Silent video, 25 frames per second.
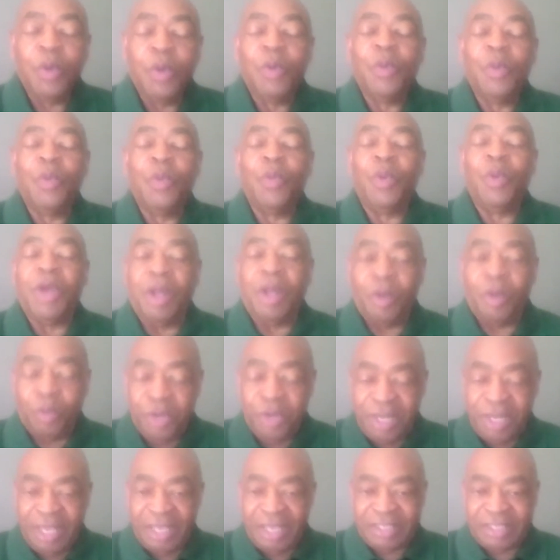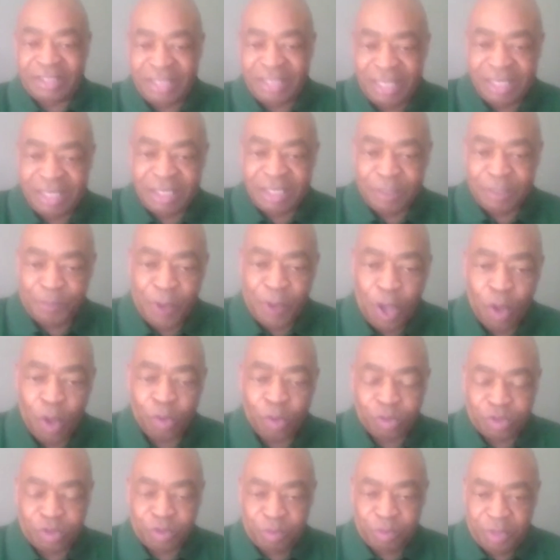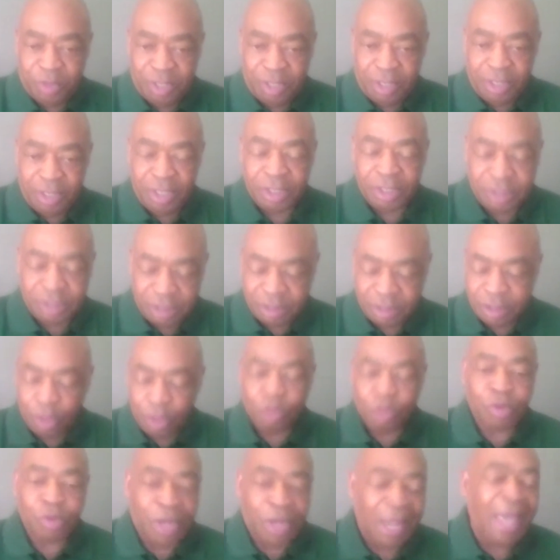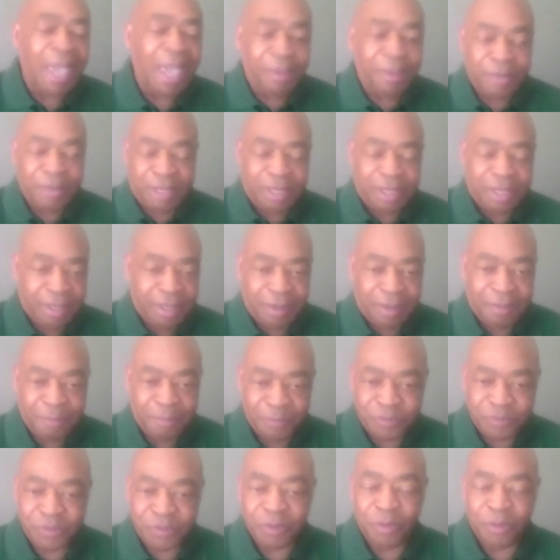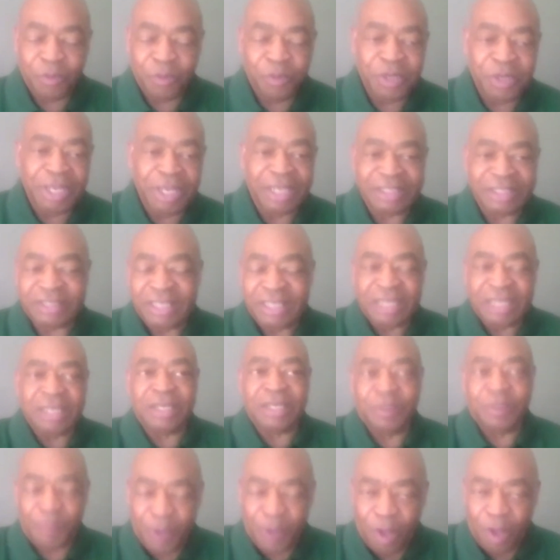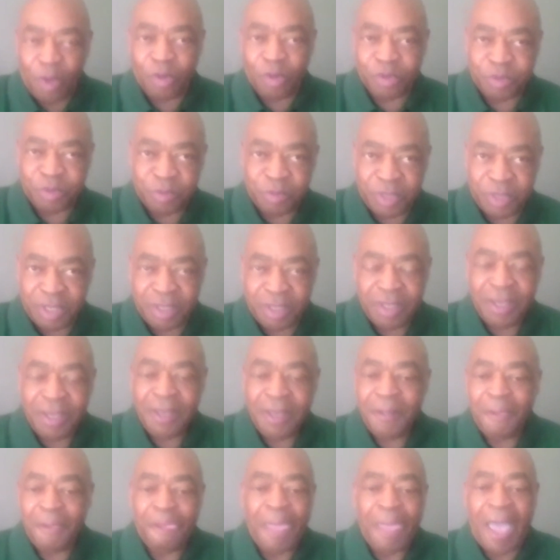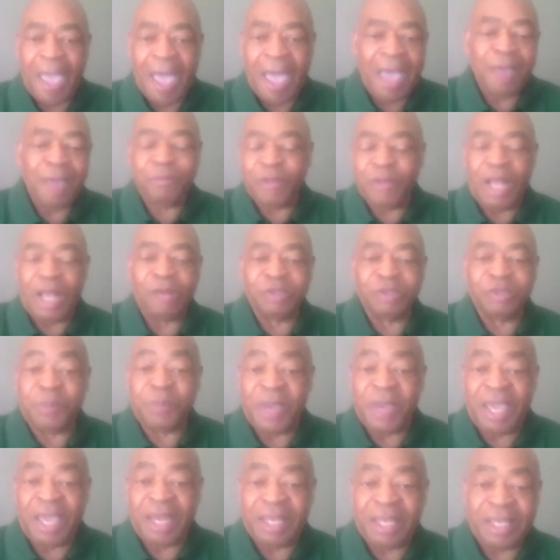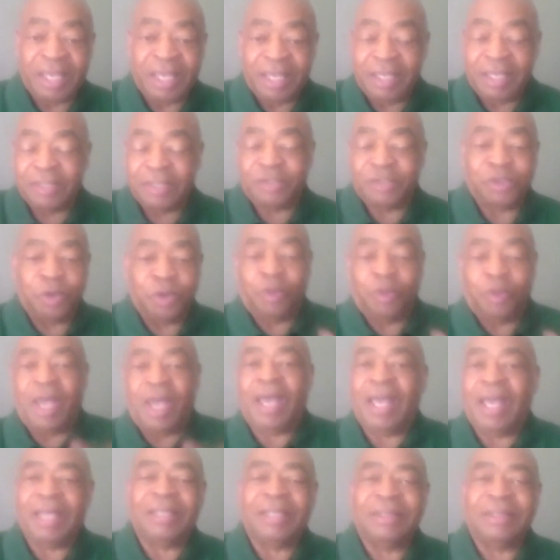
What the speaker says: Well, when he extended the pole to me, and he said, "Don't climb it now." So when he extended the pole to me, I was panicking, and so I